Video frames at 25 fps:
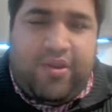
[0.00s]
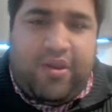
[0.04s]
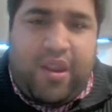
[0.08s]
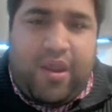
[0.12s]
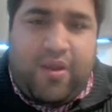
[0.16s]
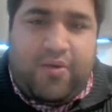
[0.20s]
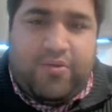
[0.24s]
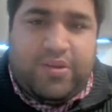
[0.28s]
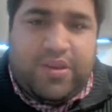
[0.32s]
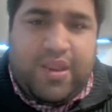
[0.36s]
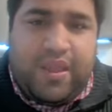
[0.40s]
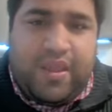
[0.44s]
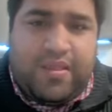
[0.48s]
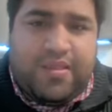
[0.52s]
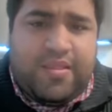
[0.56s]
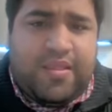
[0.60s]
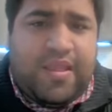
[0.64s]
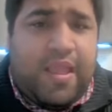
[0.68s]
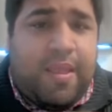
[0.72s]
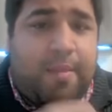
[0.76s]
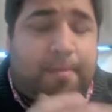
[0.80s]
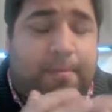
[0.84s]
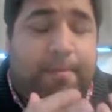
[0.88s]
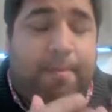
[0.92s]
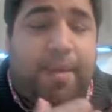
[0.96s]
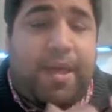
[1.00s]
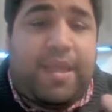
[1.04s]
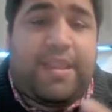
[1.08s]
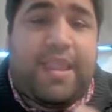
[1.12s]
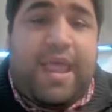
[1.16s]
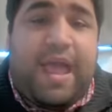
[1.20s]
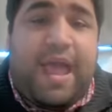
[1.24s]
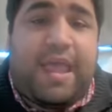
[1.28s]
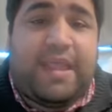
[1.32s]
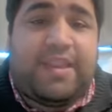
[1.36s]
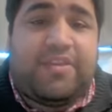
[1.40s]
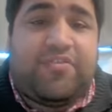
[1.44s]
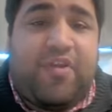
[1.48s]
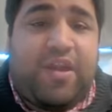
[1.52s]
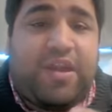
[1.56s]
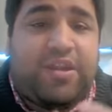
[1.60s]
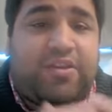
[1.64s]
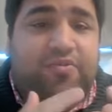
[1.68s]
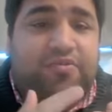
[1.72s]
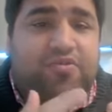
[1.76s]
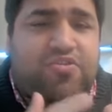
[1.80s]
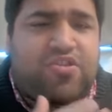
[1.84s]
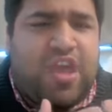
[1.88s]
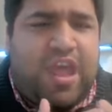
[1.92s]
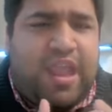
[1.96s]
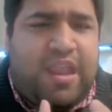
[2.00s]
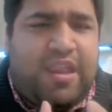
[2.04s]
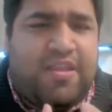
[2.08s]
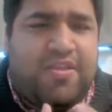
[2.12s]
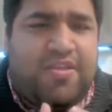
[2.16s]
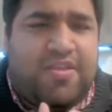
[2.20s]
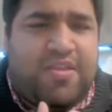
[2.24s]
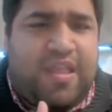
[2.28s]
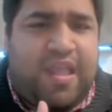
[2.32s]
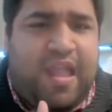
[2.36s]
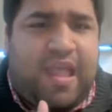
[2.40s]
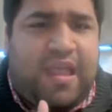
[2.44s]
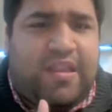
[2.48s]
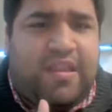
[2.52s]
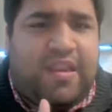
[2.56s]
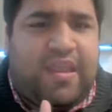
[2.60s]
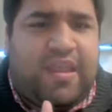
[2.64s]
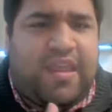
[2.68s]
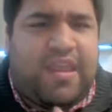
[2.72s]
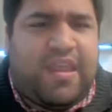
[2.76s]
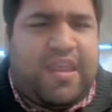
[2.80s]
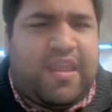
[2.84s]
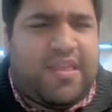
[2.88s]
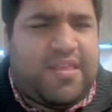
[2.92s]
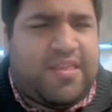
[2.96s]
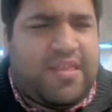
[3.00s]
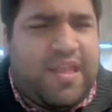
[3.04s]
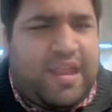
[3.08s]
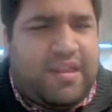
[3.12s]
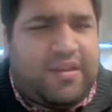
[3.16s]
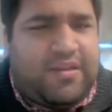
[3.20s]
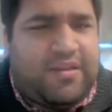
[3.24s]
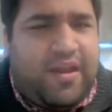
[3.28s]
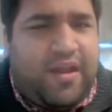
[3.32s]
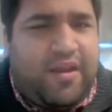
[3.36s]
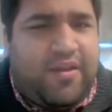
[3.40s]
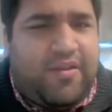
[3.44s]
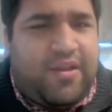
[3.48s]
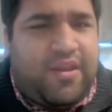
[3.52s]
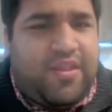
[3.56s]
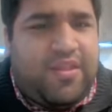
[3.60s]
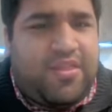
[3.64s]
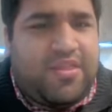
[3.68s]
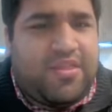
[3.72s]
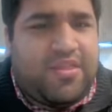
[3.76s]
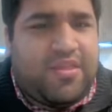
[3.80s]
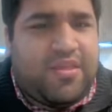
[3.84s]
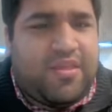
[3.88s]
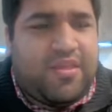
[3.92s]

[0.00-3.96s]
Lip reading: around us. But I try to challenge that. Is that courage?